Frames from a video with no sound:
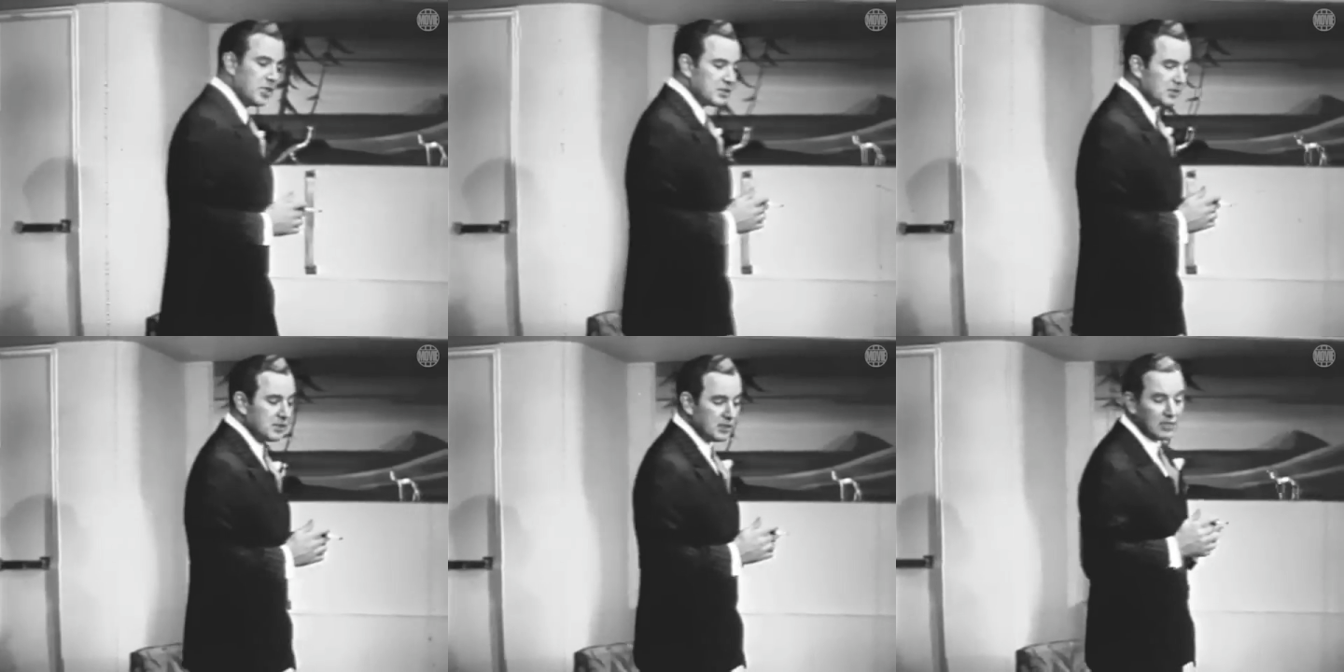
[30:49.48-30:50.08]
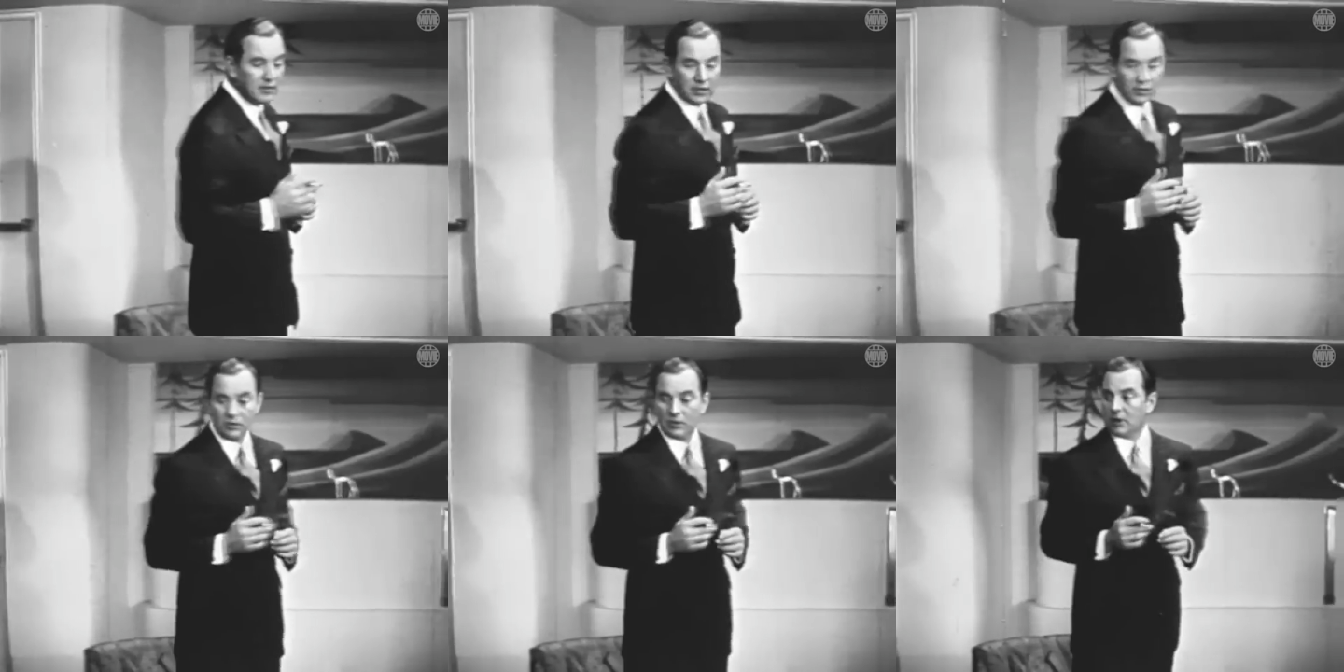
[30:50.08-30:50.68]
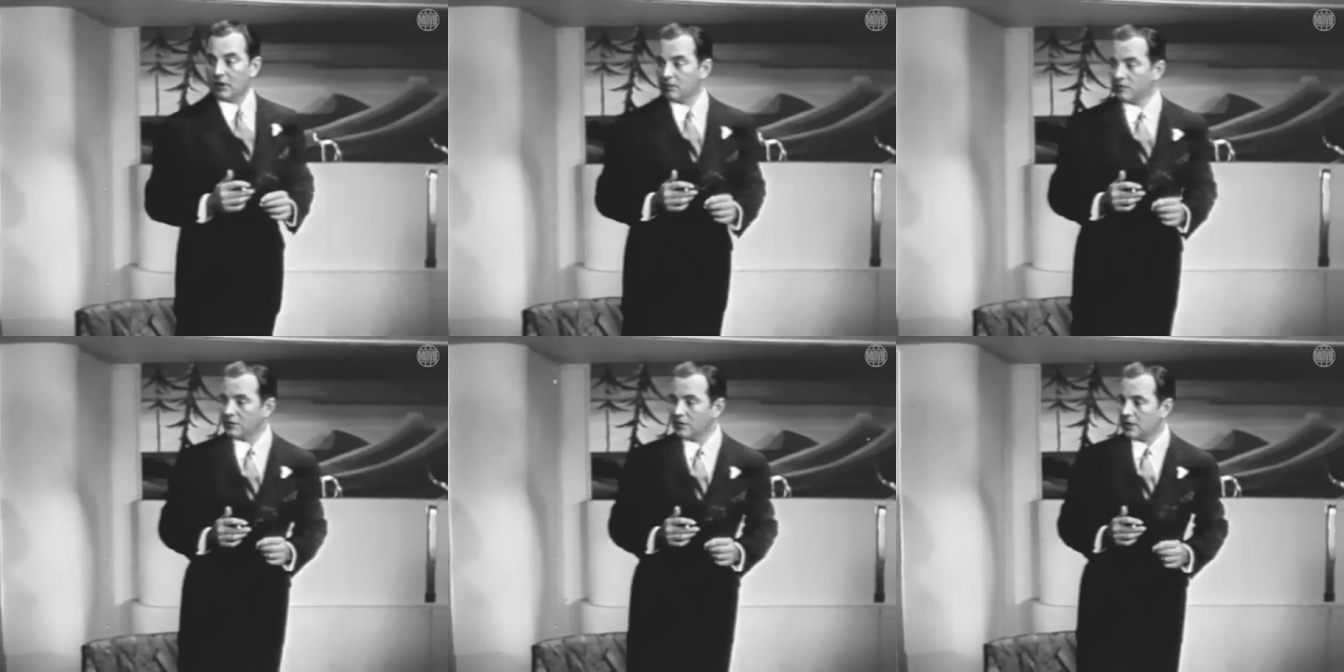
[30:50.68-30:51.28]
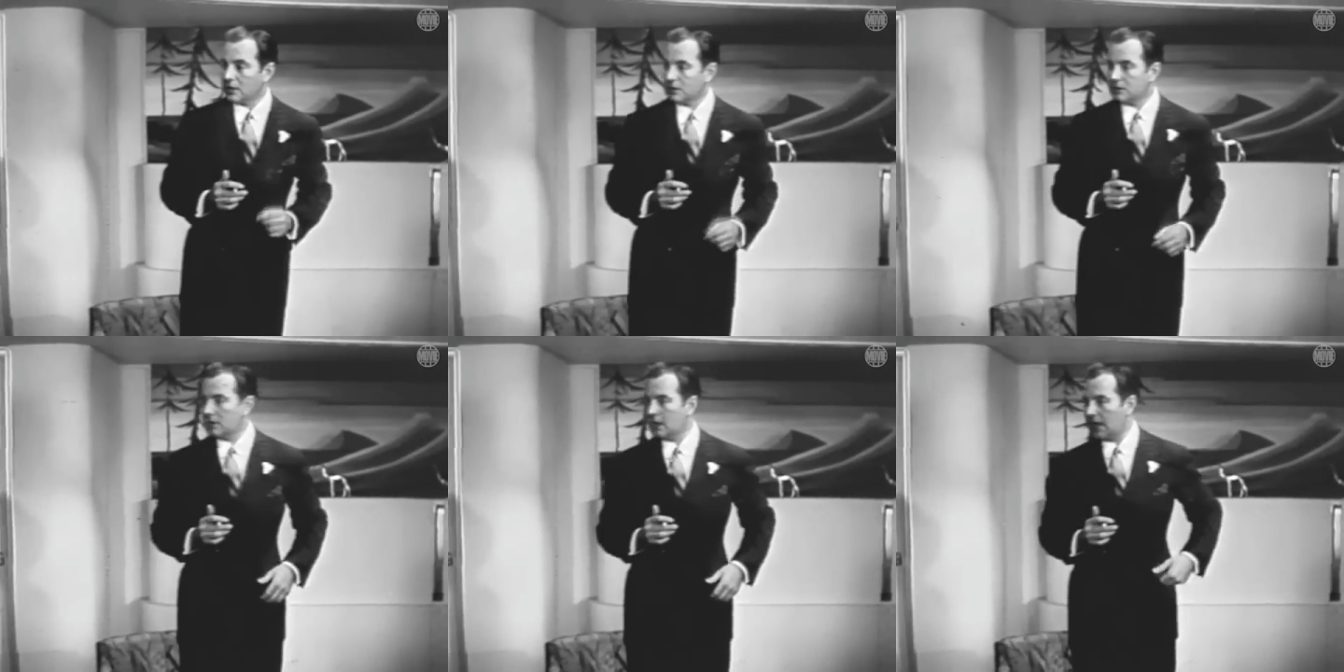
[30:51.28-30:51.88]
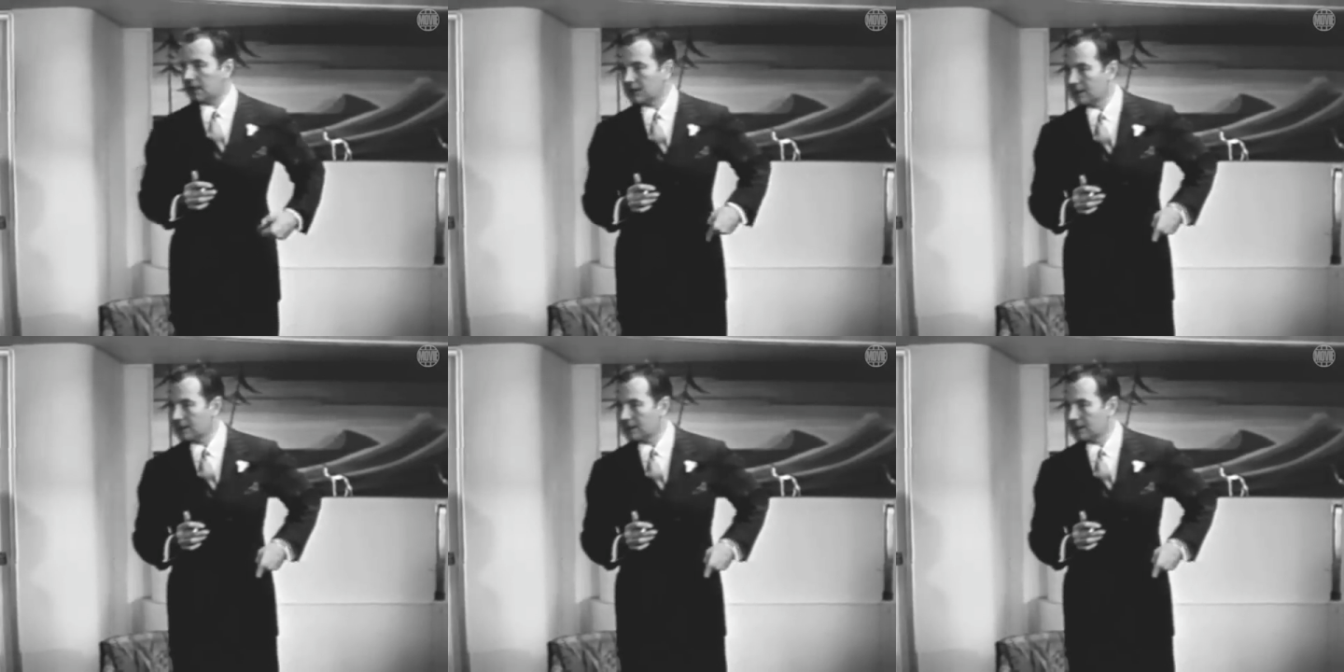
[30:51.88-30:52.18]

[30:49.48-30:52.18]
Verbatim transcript: just leaving New York before it gets too hot.